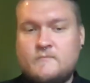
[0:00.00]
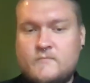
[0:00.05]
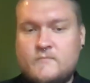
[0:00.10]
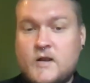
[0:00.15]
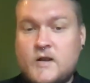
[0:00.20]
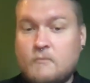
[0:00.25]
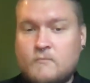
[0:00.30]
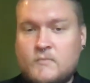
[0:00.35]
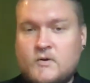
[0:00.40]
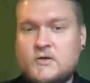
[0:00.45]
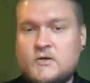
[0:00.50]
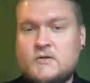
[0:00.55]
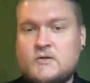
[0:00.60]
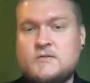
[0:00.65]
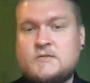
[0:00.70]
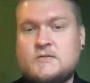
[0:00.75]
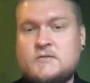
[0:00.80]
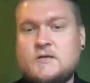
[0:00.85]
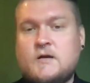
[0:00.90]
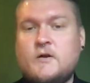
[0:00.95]

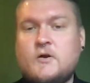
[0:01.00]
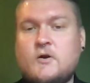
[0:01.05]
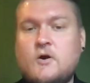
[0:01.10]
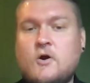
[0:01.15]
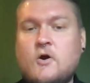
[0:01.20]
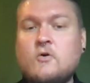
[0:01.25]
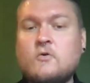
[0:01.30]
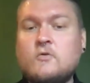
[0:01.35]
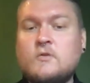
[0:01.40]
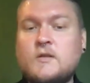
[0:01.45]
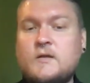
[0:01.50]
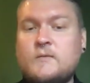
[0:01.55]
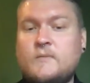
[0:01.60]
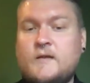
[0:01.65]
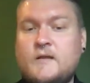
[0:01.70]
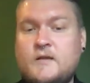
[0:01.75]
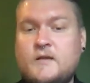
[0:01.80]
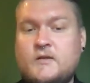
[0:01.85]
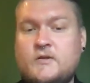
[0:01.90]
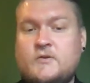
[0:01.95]
numbers that are only
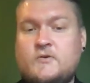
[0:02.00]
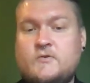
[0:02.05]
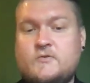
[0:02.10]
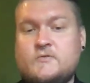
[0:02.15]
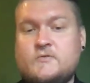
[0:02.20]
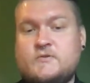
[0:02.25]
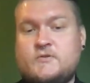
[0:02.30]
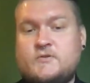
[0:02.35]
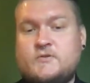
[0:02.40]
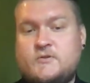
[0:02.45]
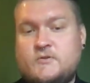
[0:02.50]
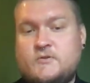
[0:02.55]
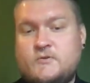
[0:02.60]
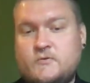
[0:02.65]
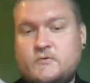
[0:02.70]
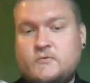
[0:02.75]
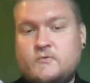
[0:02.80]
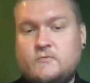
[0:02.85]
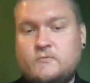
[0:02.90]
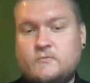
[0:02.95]
being used
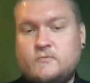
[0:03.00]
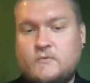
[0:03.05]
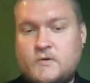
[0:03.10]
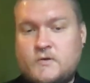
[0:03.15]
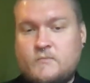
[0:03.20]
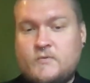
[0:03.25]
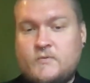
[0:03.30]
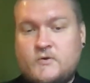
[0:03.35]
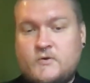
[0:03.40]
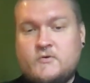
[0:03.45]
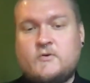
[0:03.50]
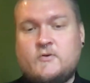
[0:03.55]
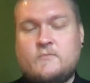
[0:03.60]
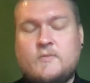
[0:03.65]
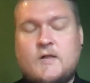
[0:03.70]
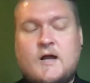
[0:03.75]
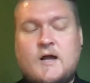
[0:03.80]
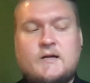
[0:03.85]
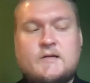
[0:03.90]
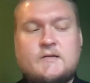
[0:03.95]
to compute new
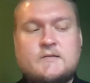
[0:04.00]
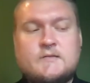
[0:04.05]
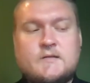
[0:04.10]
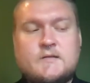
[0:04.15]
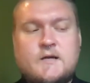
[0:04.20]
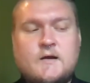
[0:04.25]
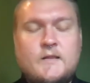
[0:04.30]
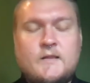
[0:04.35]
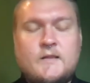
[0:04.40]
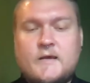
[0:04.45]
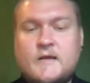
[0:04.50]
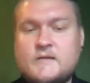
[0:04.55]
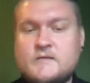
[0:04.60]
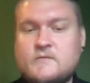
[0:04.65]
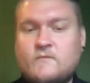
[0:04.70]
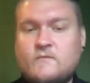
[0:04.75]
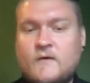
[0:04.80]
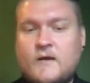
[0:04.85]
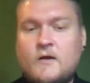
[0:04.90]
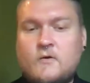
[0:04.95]
blocks. In the
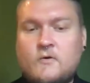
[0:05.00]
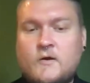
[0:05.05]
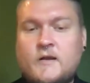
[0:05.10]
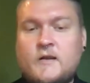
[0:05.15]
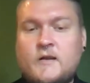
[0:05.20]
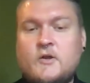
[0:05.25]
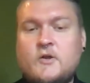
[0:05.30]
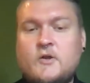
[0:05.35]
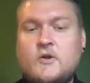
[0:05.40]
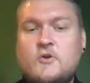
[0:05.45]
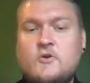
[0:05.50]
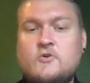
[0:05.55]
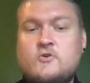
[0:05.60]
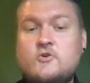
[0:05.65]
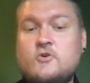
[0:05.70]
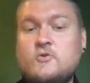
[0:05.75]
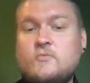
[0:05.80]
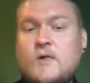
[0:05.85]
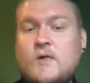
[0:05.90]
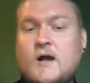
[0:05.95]
case of Filecoin,
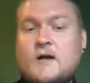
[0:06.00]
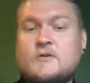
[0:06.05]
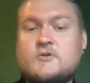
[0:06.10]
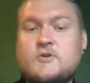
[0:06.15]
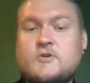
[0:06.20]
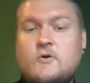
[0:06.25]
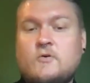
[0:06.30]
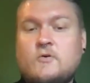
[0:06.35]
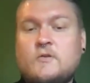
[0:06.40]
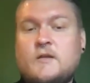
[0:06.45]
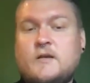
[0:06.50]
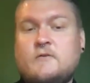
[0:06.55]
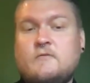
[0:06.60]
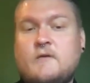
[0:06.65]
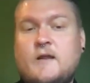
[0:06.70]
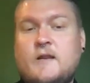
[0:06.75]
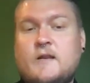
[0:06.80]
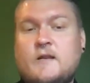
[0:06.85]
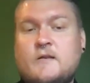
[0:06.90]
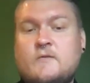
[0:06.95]
new blocks are only
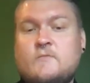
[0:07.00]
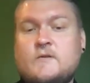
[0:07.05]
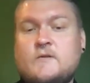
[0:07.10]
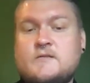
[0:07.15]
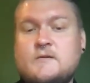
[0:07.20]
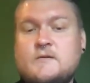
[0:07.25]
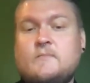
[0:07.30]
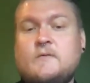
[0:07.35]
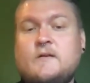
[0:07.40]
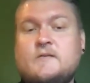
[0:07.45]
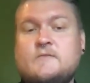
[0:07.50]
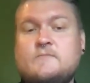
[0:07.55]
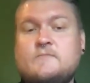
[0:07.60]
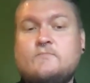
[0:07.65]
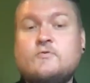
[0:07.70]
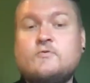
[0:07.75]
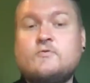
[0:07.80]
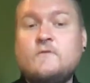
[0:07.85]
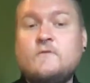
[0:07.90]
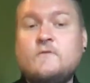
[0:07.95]
created when somebody's
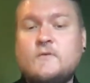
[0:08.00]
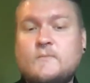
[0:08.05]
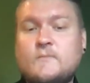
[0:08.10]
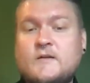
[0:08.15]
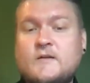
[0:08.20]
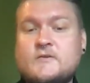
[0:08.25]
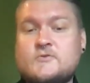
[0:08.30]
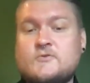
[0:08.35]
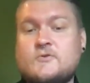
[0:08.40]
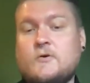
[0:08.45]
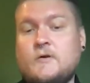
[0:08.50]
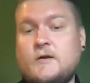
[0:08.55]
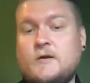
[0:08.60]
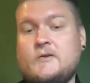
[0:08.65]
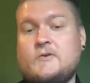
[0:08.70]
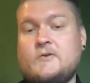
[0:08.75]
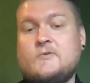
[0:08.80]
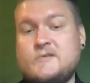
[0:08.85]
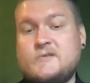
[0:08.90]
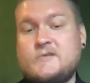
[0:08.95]
provably
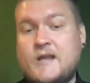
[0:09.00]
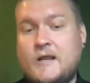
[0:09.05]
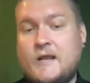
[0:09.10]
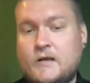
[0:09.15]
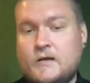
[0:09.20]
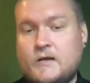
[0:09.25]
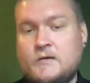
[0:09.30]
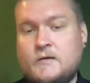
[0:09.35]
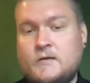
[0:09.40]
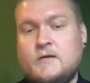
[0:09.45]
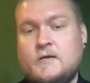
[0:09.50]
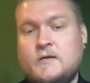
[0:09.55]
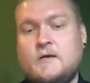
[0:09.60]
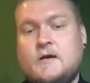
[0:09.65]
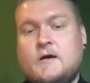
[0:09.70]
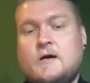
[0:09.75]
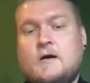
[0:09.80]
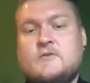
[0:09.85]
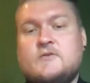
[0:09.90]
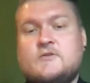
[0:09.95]
storing new data.
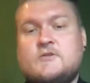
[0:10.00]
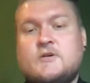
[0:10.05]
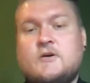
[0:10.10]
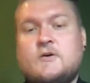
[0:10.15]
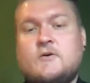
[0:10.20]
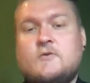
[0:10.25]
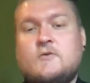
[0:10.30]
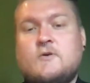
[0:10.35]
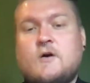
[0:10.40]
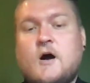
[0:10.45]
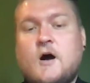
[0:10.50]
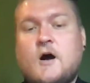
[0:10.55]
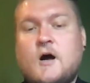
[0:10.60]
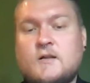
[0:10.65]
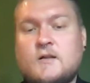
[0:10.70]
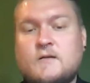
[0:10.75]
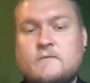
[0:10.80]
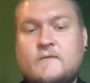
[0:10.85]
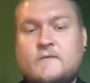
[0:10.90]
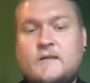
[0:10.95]
And so
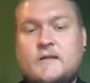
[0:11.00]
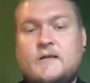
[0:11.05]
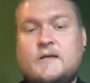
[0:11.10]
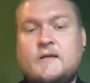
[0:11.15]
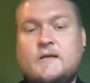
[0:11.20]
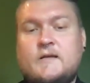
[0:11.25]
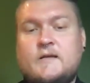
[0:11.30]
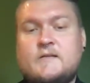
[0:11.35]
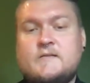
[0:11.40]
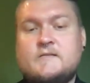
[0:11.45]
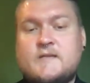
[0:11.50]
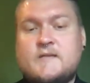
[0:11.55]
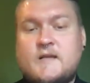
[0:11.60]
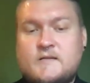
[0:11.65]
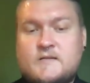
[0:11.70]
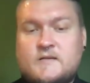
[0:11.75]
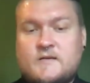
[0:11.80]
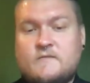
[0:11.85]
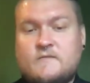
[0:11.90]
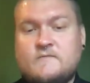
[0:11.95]
all of the
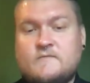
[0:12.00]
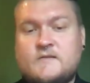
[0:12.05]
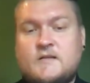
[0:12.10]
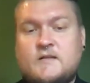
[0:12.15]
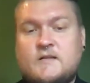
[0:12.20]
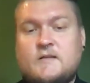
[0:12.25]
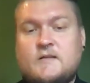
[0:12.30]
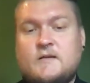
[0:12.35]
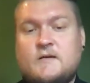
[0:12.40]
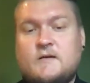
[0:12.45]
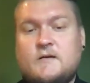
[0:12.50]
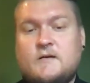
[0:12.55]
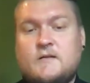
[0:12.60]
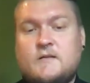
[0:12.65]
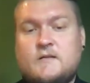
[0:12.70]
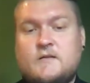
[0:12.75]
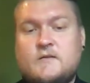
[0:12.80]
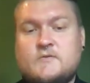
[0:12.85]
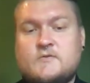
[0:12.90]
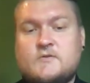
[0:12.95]
incentives and the,
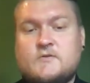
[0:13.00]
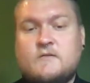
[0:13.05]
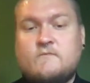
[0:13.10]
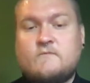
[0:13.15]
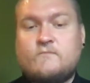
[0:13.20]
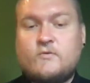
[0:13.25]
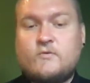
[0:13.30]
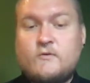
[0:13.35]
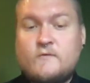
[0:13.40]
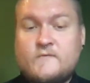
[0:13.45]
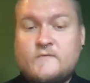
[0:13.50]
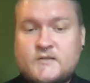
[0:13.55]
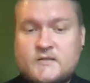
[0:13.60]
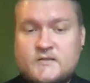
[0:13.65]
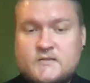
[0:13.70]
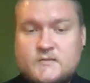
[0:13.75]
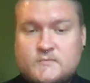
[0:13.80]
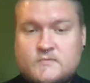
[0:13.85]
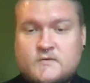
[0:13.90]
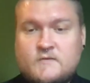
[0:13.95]
the sort of proof
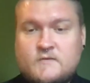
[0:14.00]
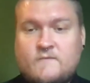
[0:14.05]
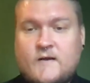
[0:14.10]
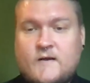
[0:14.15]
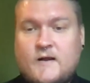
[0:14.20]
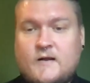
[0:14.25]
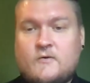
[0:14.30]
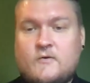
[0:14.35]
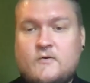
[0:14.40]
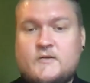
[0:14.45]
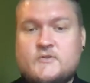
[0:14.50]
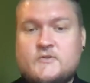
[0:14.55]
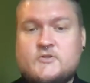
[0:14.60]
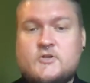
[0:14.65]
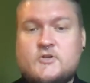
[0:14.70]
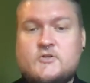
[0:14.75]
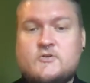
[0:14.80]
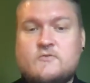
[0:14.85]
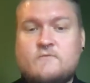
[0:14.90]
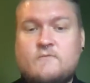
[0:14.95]
systems of Filecoins are
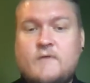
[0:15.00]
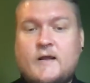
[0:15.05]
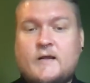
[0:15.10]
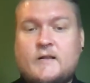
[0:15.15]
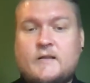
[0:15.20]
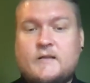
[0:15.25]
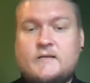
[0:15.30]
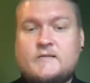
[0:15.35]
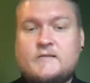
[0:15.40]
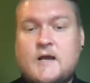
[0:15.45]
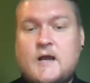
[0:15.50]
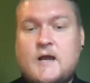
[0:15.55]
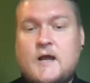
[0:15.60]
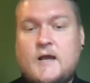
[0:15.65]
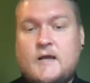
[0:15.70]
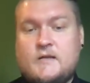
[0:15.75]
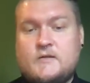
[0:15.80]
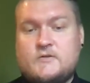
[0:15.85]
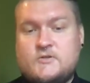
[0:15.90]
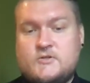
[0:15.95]
directly
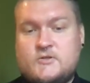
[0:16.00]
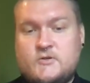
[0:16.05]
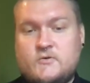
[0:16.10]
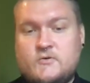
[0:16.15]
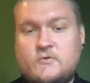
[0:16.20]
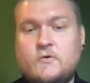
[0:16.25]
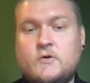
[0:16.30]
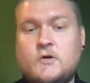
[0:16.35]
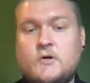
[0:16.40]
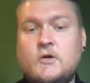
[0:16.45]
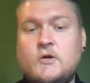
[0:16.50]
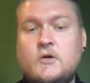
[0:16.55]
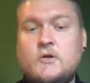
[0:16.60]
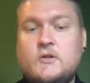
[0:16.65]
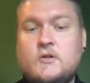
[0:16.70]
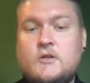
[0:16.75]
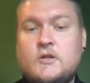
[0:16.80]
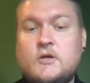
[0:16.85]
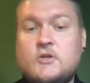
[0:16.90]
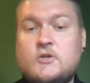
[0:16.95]
tied to
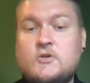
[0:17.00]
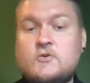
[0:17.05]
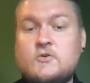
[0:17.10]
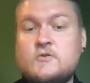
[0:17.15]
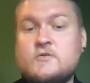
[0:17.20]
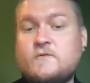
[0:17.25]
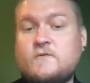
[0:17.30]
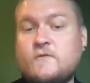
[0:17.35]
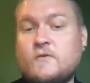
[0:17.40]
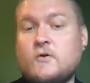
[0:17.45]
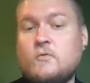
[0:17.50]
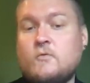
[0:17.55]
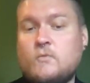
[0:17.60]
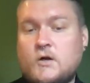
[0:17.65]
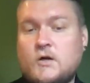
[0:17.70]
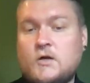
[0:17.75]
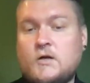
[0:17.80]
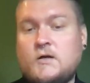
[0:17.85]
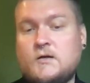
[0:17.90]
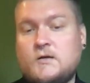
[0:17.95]
the useful
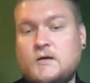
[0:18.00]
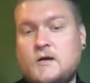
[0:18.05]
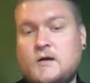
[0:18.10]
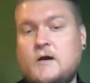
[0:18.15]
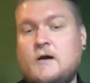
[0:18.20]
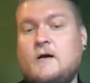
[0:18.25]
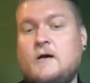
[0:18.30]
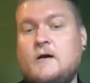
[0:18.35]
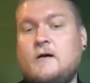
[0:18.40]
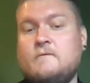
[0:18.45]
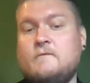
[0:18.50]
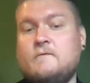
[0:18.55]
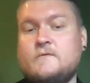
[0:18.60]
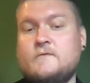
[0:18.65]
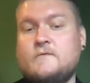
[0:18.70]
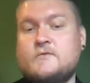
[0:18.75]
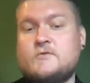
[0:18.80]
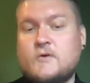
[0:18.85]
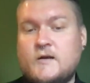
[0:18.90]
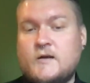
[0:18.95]
work of
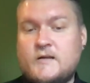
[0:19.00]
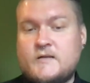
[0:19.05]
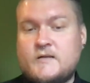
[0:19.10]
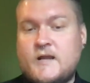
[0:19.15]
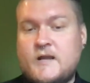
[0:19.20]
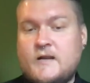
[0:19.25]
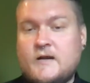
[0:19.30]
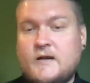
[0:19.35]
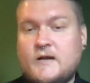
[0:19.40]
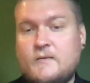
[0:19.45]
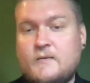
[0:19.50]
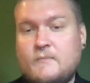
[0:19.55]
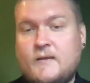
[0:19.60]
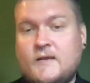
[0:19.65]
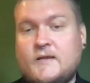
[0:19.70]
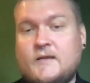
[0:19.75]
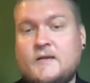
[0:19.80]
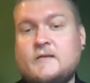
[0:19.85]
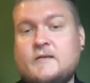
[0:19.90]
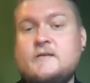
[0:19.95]
storing data and
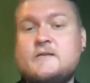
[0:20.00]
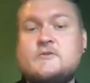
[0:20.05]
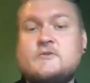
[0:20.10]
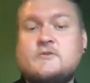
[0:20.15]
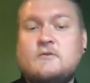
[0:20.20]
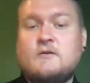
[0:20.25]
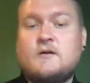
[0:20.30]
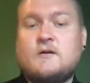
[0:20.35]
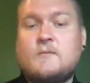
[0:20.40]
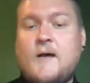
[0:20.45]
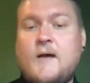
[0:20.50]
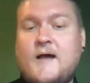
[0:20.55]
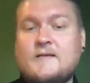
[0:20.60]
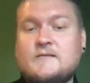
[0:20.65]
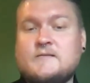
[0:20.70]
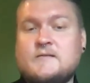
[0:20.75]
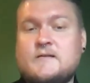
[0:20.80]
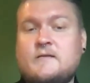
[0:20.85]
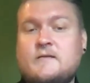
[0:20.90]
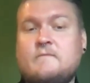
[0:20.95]
making additional
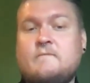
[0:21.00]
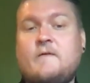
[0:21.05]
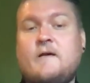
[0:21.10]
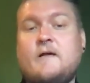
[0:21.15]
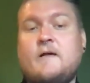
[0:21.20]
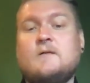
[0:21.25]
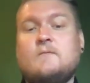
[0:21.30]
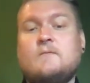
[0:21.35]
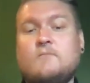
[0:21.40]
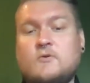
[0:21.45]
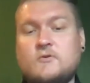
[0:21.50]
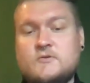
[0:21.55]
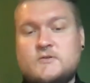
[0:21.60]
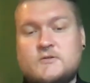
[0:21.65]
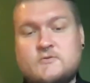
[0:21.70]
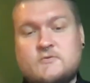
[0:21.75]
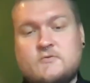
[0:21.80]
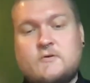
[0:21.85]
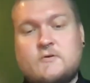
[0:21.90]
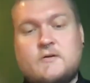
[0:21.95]
capacity available to
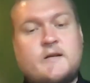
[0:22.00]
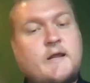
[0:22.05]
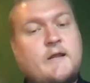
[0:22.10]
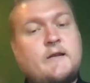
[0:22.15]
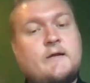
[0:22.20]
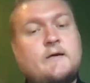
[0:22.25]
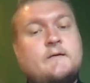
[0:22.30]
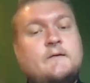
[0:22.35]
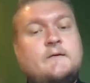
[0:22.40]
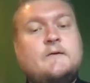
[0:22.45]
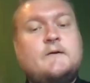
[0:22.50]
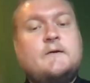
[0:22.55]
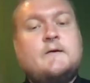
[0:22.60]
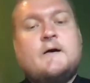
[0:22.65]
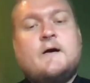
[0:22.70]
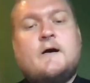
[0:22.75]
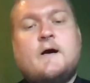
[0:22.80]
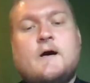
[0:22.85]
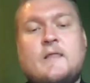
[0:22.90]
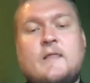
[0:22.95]
store data.
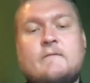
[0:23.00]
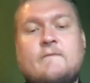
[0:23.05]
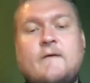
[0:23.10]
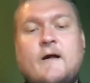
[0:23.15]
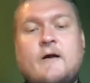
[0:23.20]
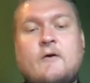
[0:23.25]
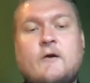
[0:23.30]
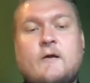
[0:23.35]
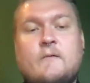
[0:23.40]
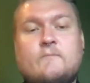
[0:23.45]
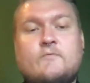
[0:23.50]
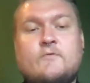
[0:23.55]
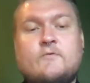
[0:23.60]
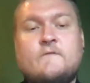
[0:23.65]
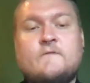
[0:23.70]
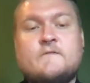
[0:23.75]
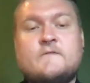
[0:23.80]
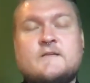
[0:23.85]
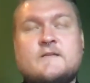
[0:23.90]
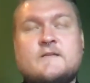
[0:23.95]
And the Filecoin proof